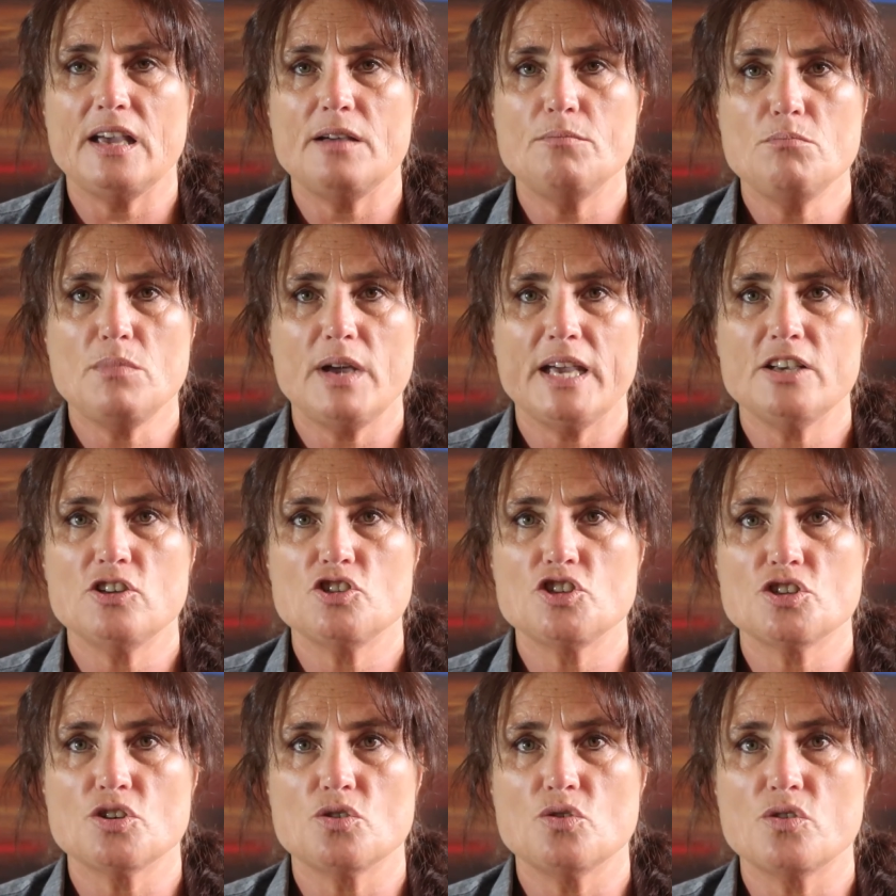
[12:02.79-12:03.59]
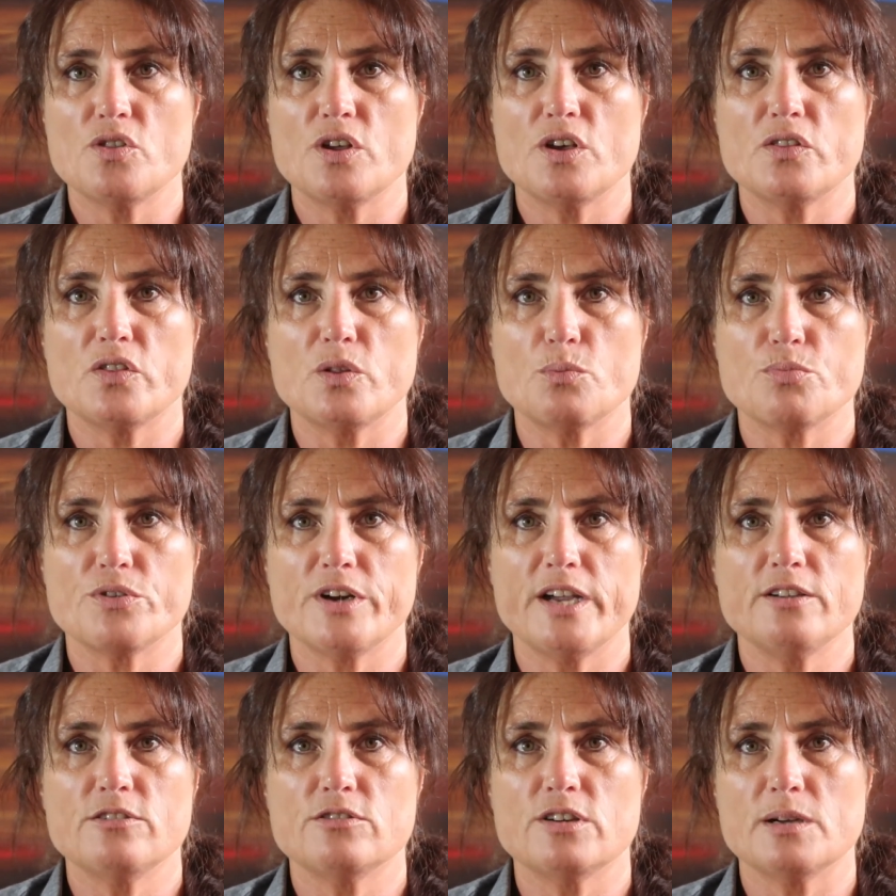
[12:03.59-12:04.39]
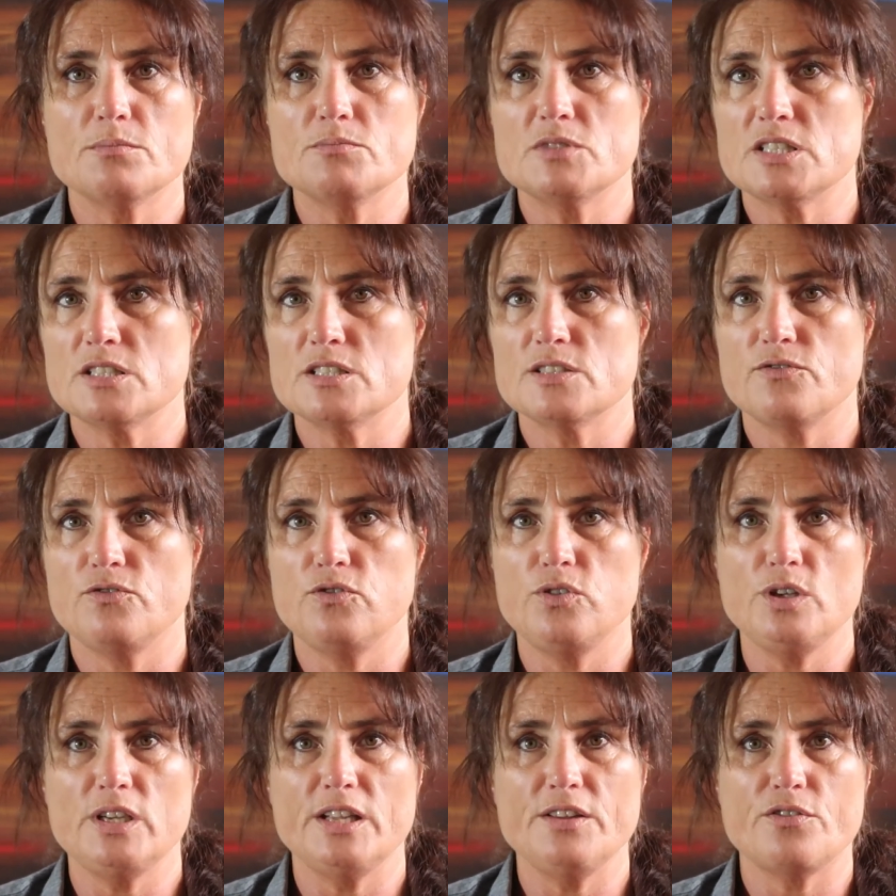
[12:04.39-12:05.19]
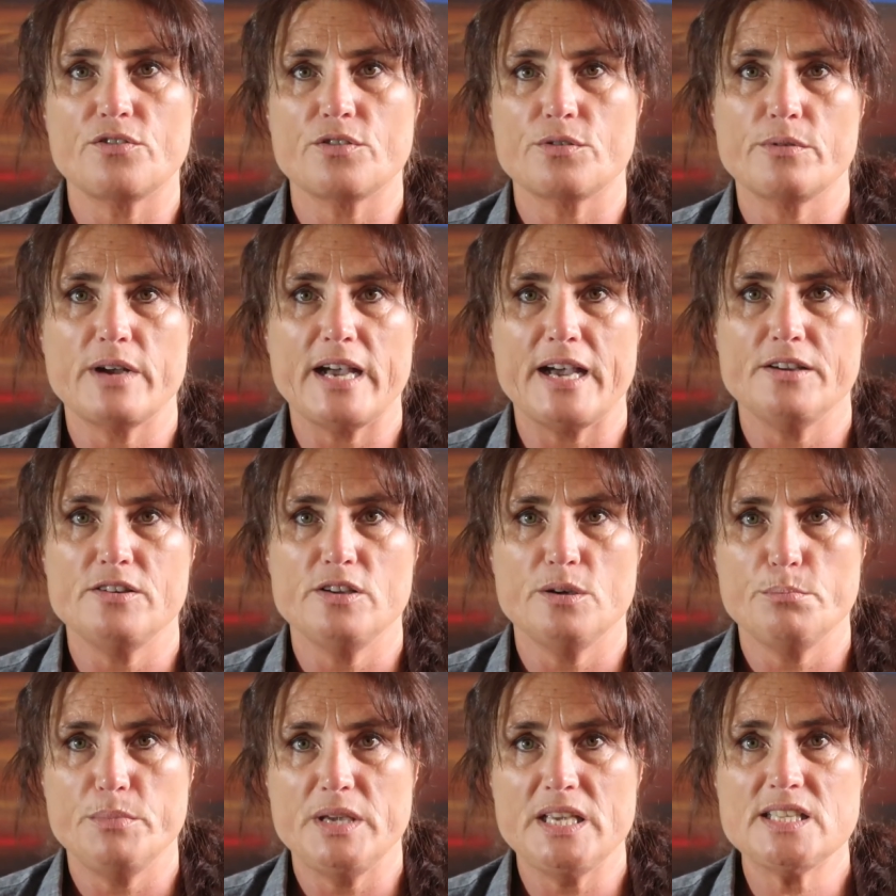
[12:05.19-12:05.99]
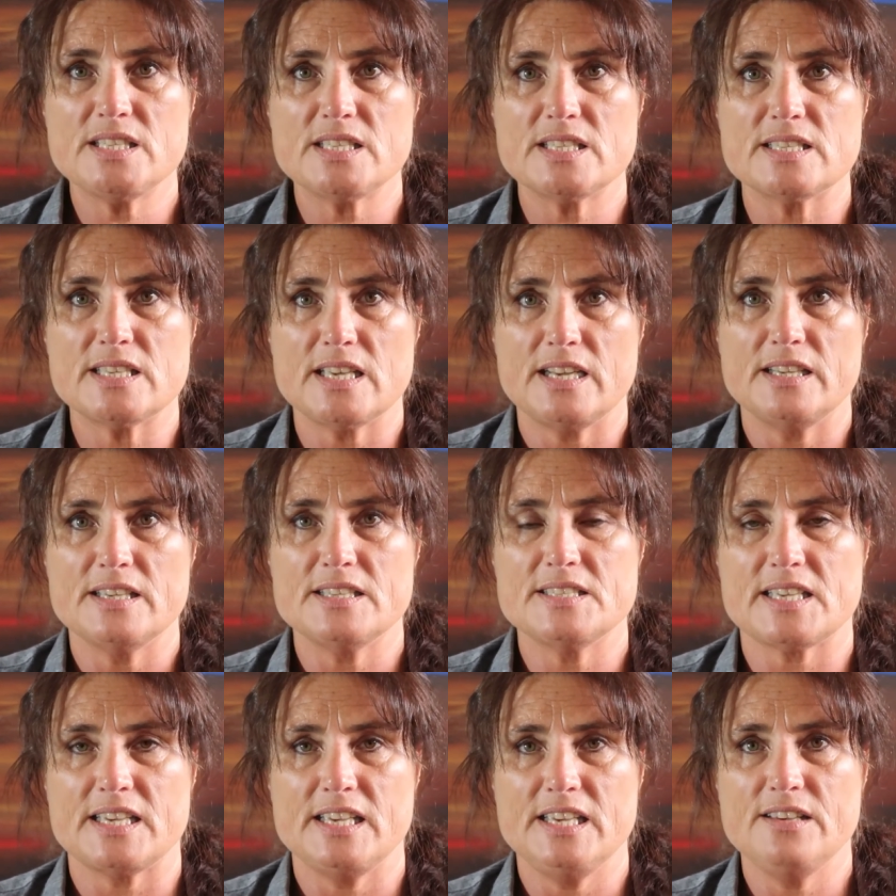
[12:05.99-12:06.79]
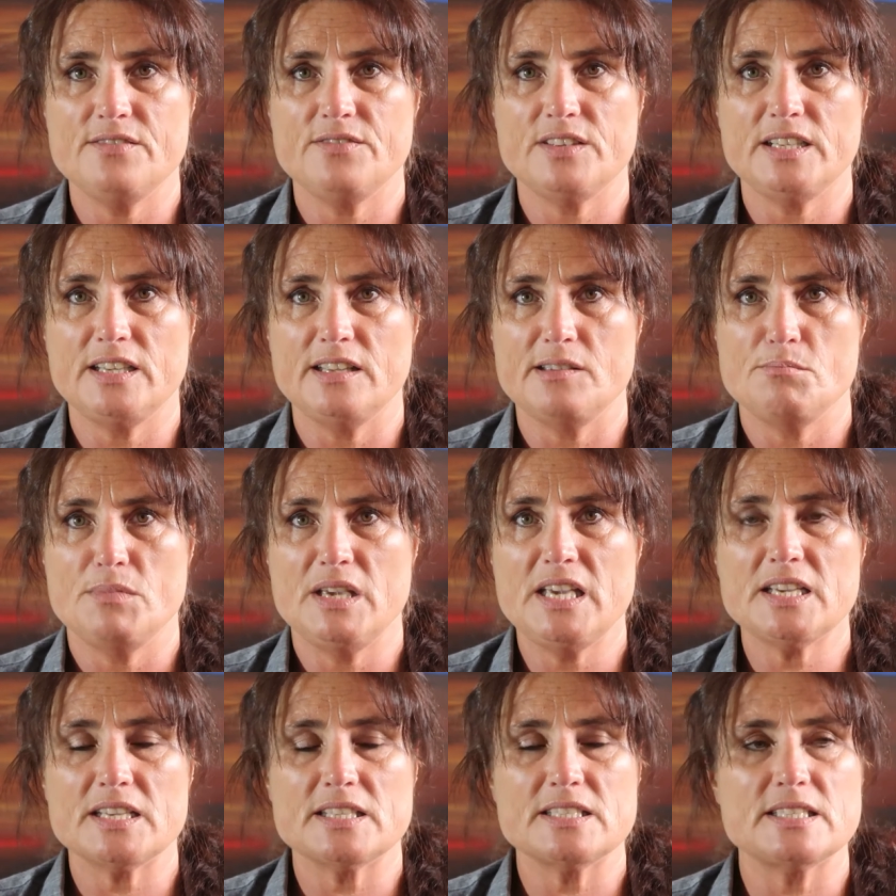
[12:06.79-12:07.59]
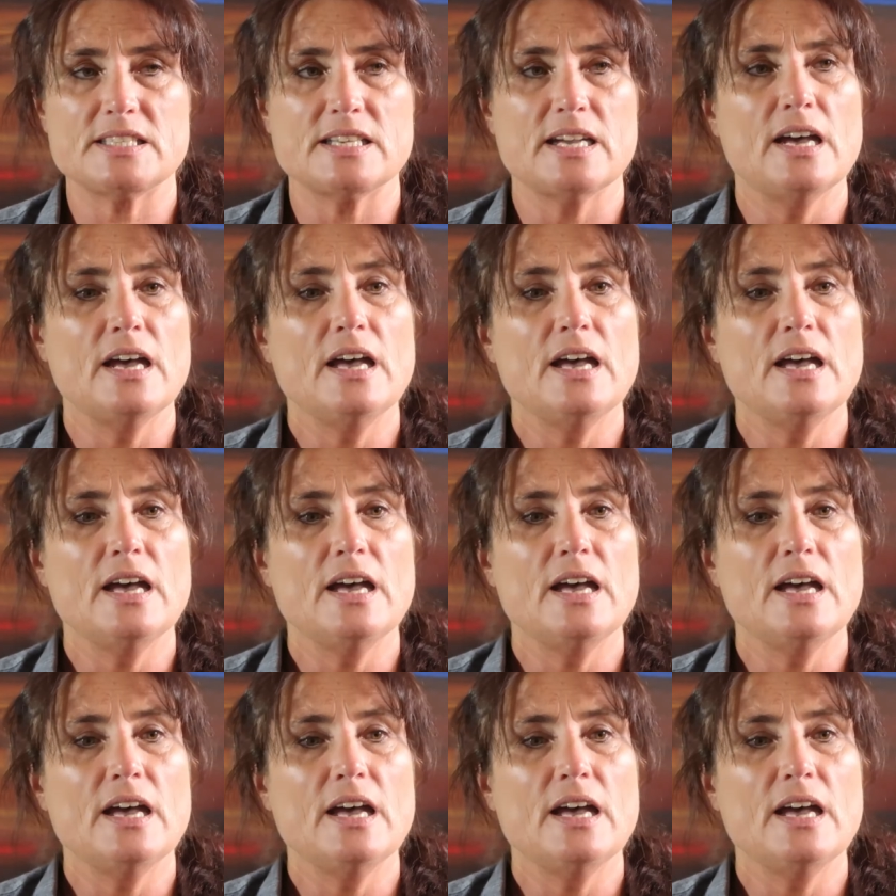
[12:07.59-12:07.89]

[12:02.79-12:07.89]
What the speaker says: And make sure that the breadcrumbs is fully throughout your mince and it's evenly mixed.